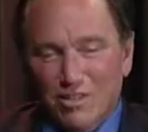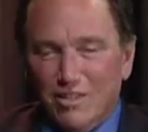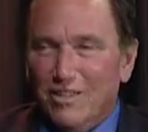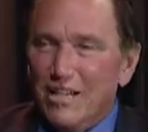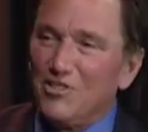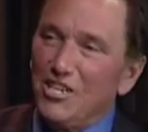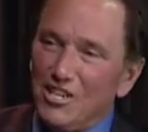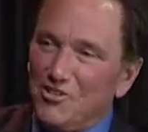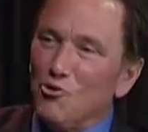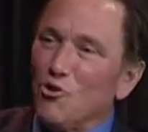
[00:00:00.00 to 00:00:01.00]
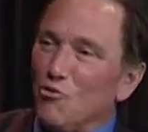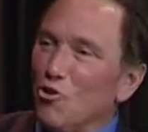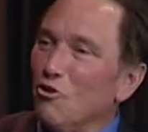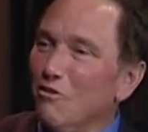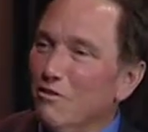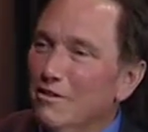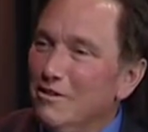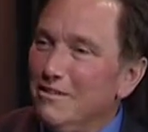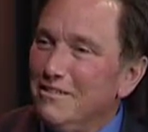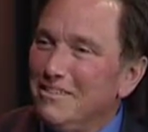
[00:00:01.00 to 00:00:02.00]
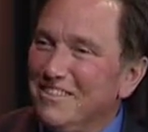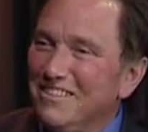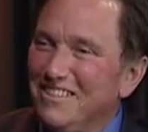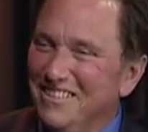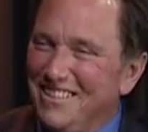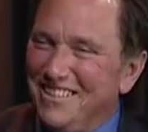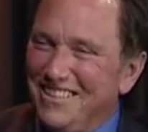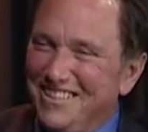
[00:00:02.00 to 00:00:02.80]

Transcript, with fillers: the duke. He's of the that, Duke of Earl. Of that fiefdom, right? And